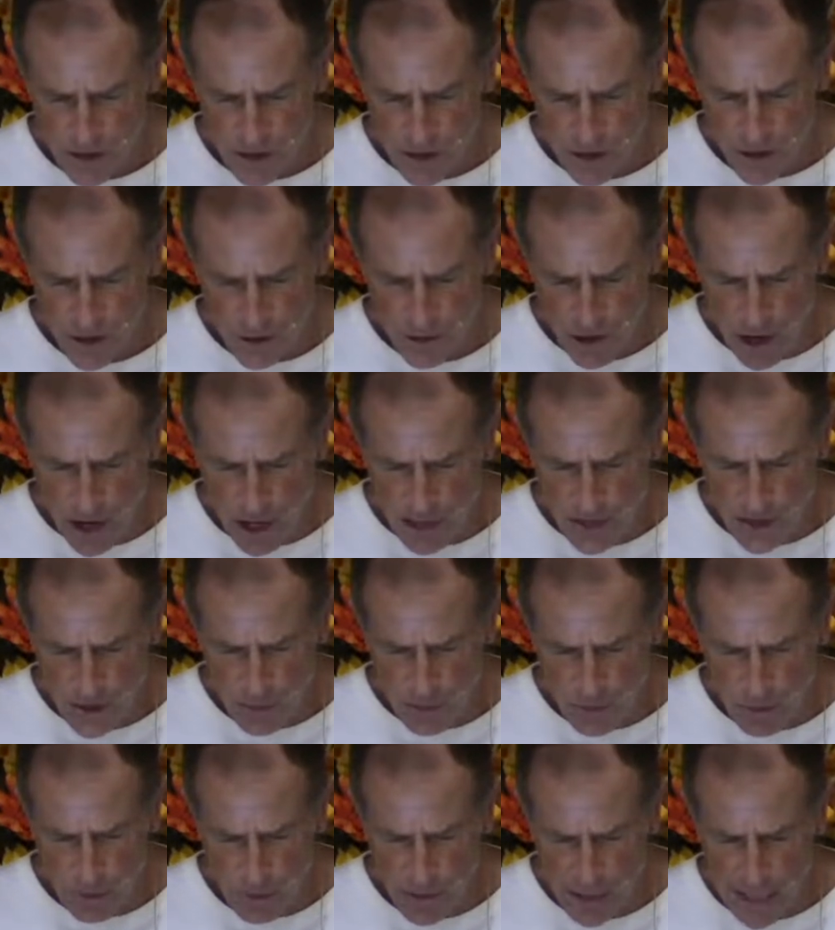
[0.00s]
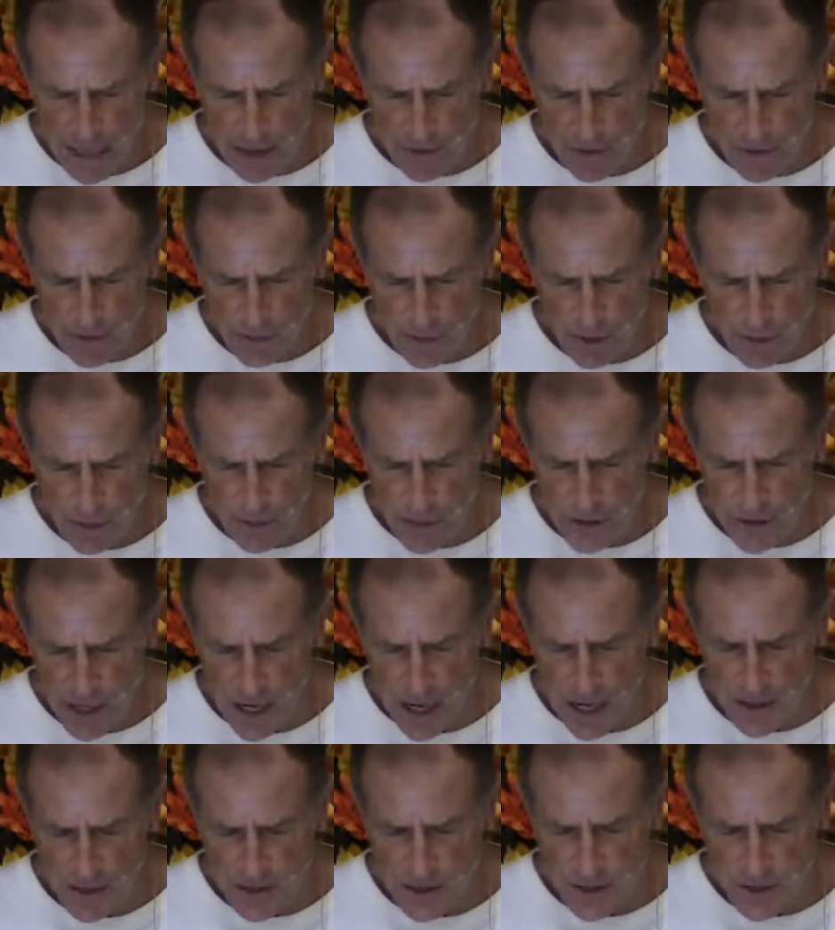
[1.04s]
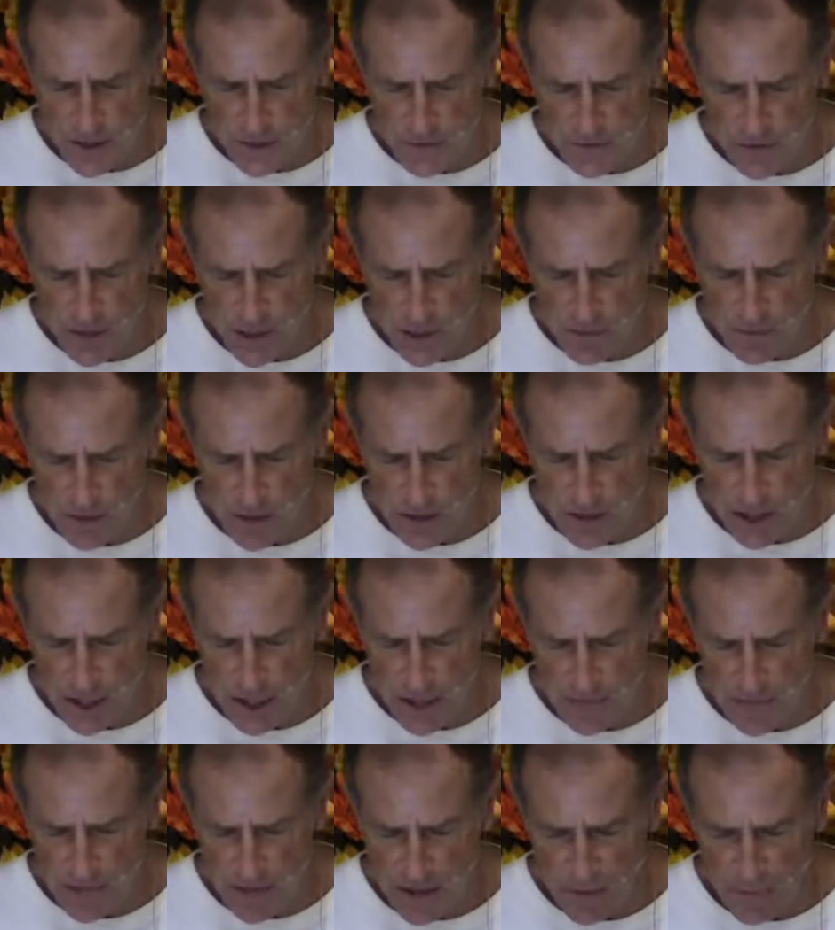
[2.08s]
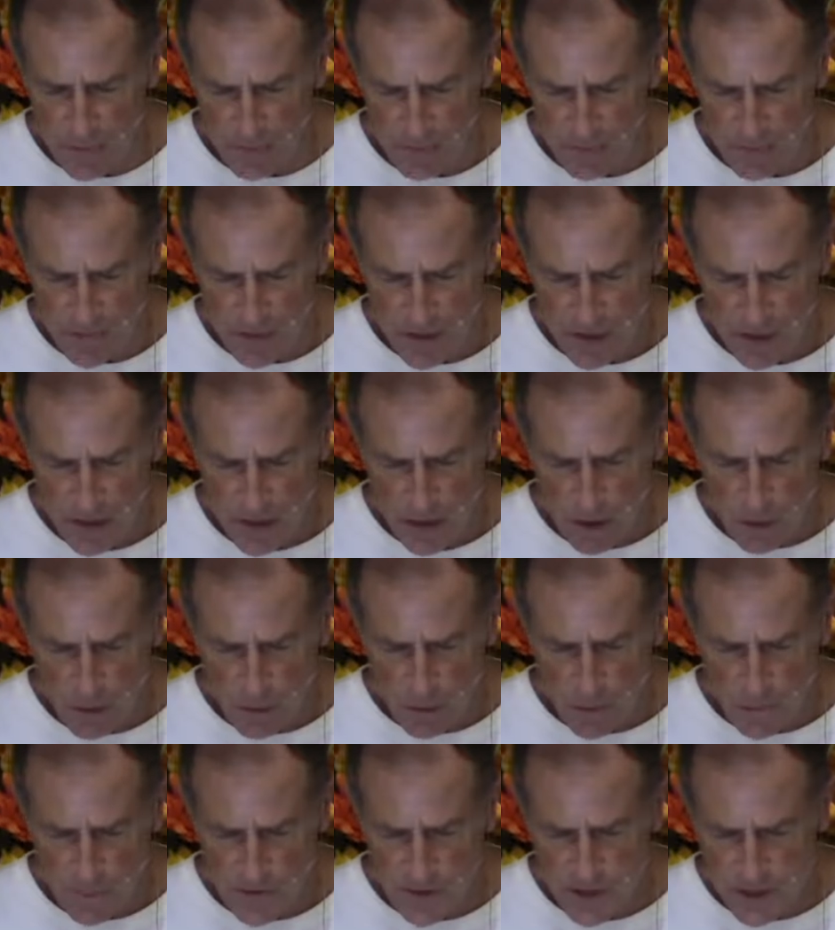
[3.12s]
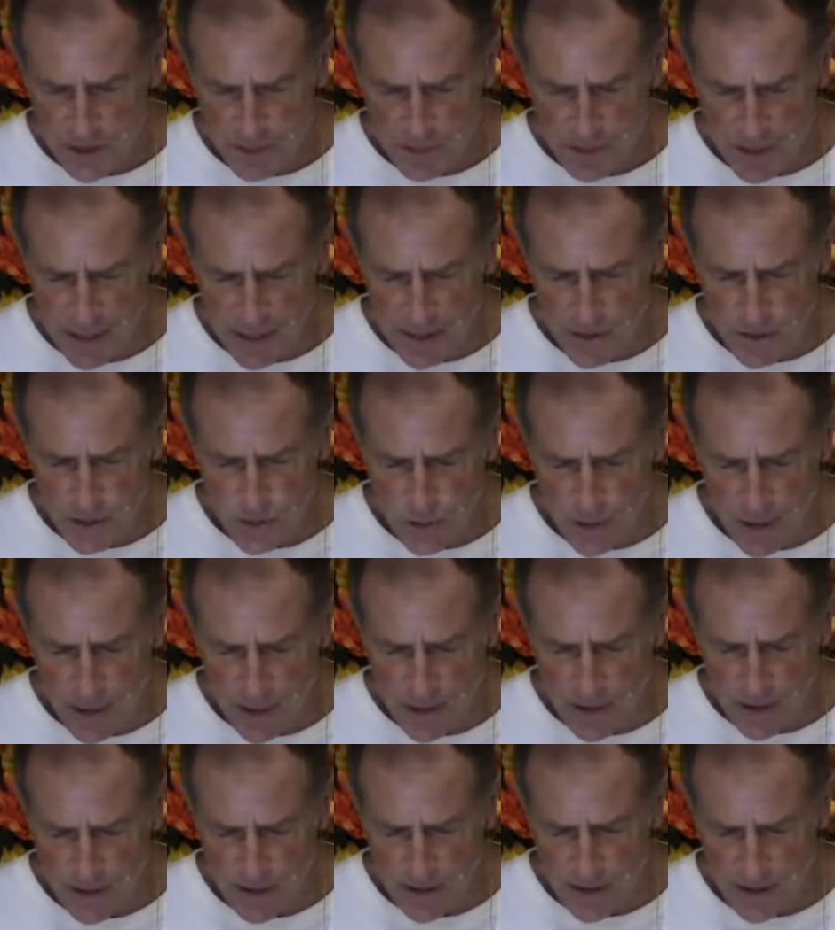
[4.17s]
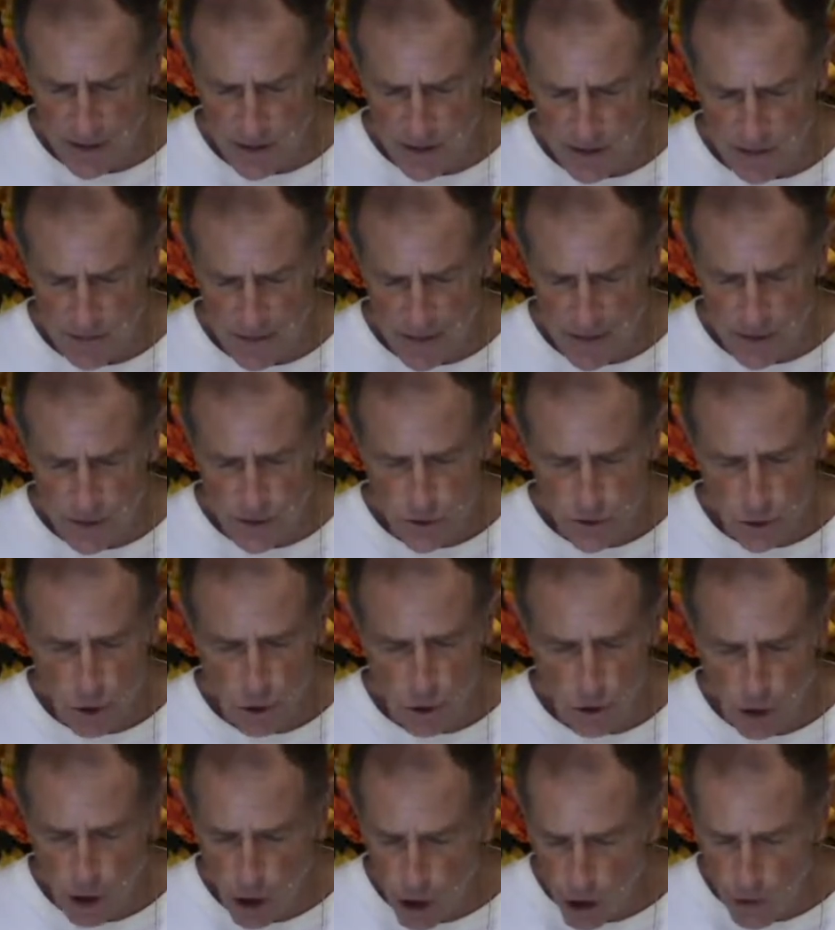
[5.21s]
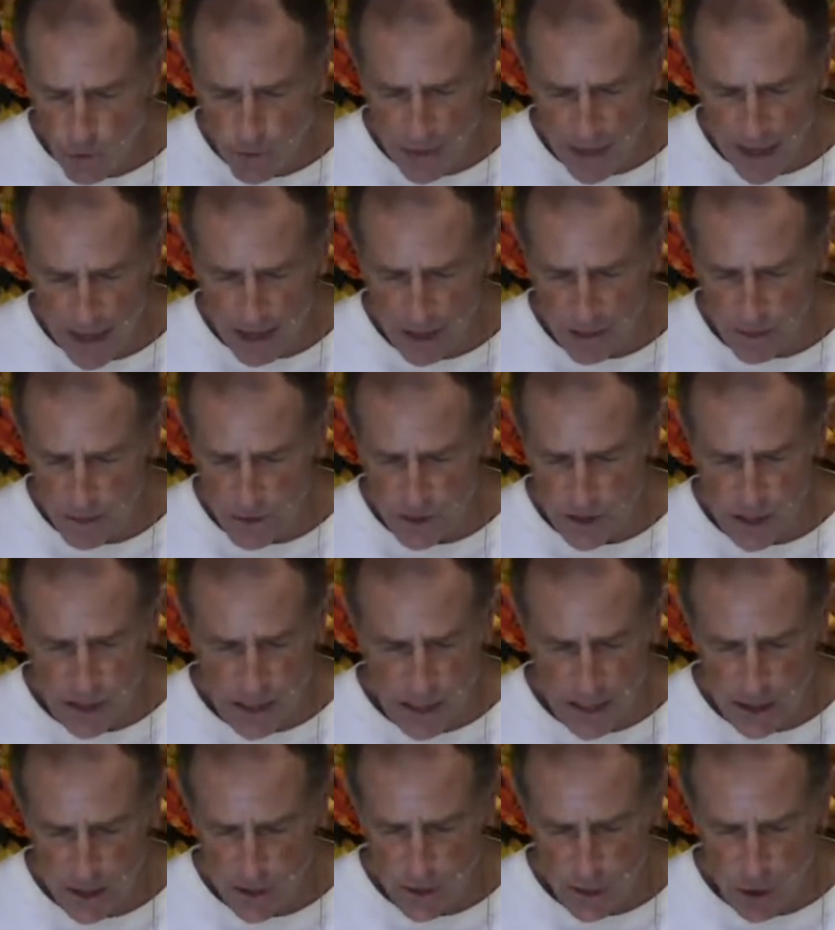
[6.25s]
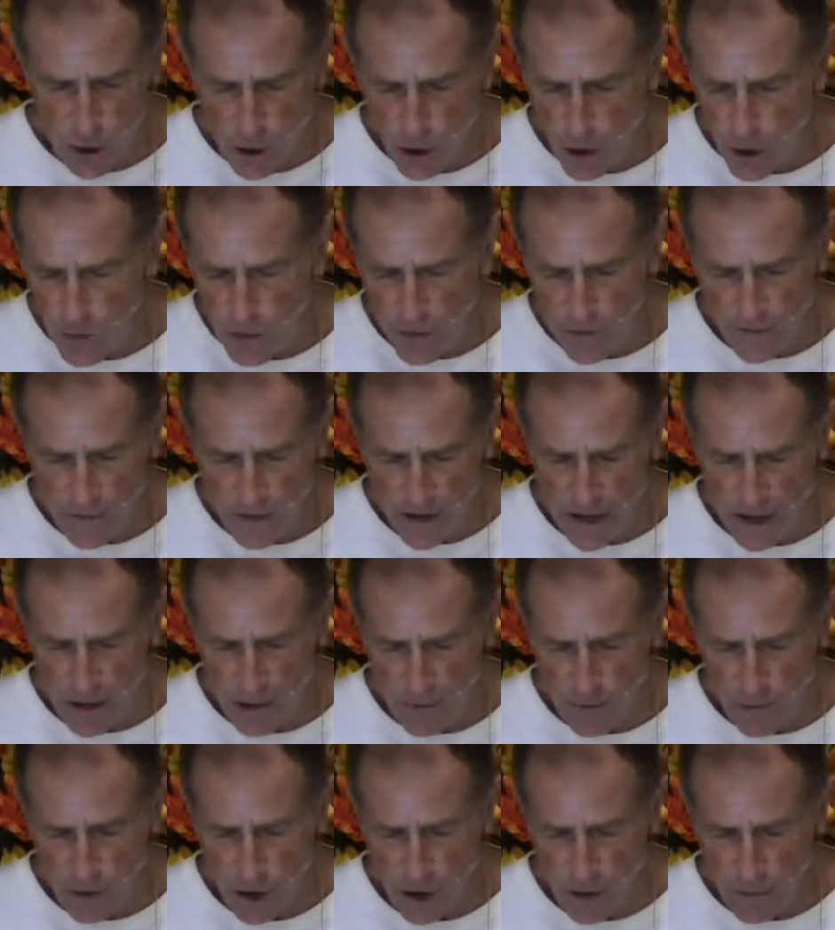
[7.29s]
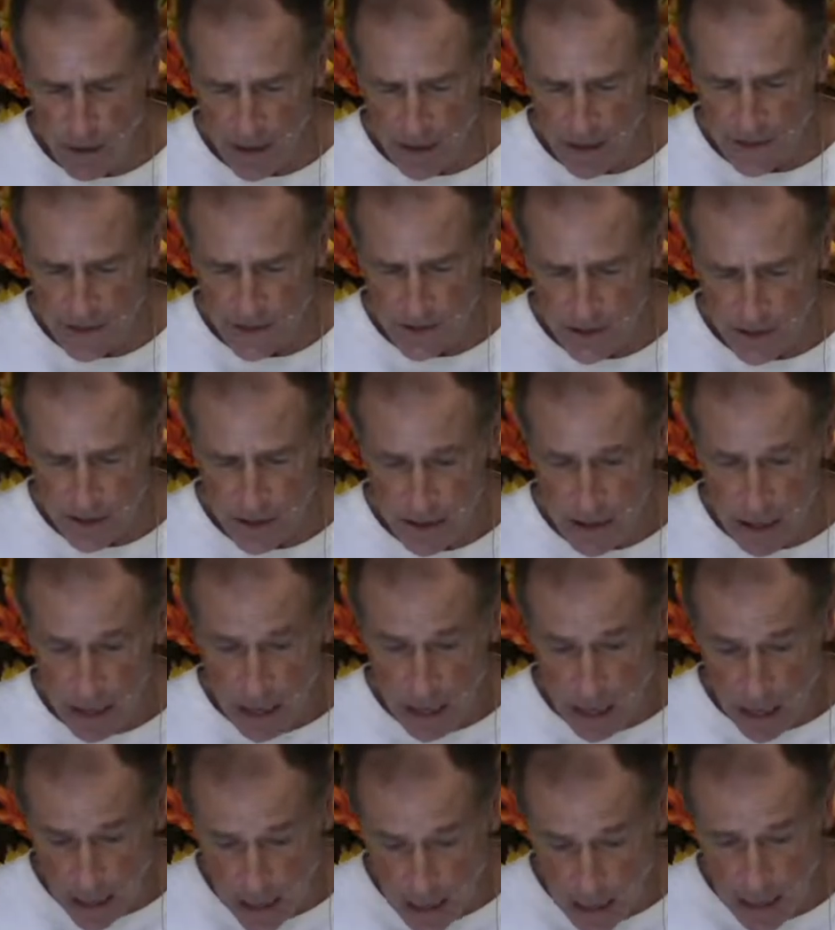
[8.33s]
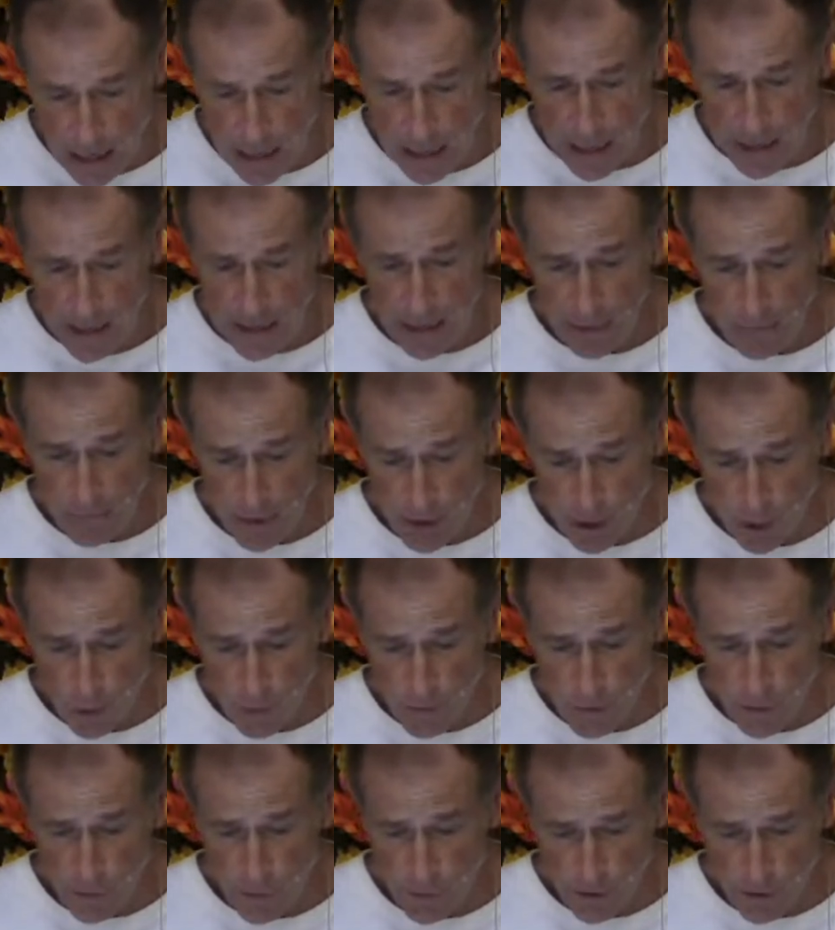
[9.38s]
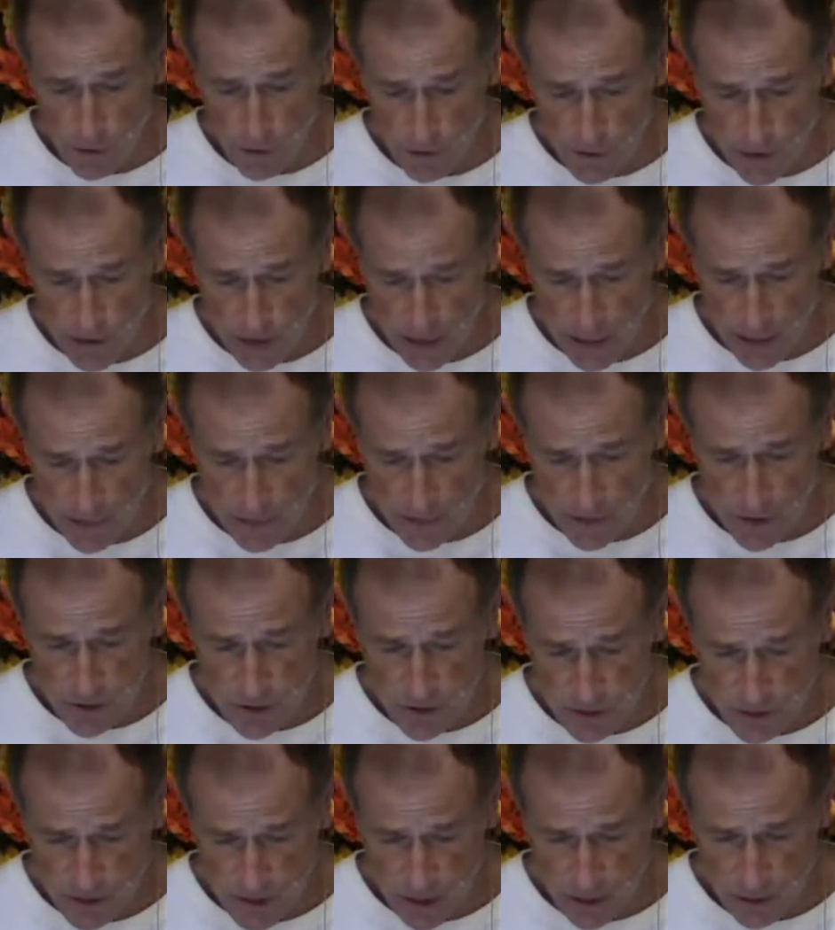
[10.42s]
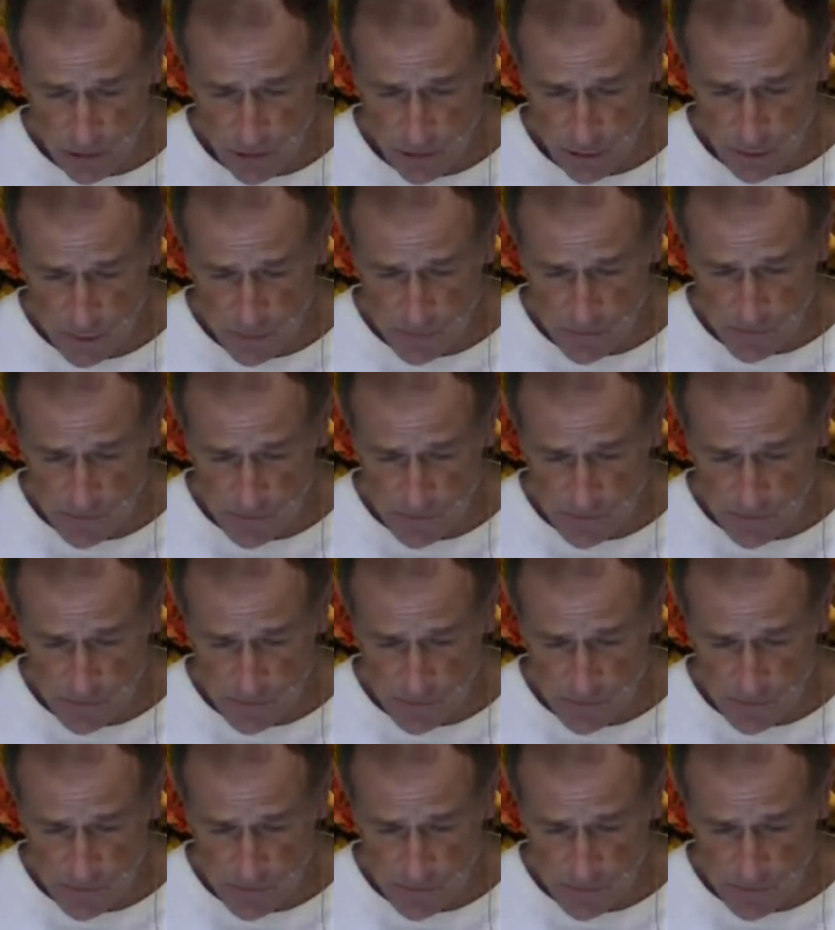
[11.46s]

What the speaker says: Your oxen were plowing with the donkeys feeding beside them. When the Sabaeans raided us, they stole all the animals and killed all the farmhands. I am the only one who escaped to tell you.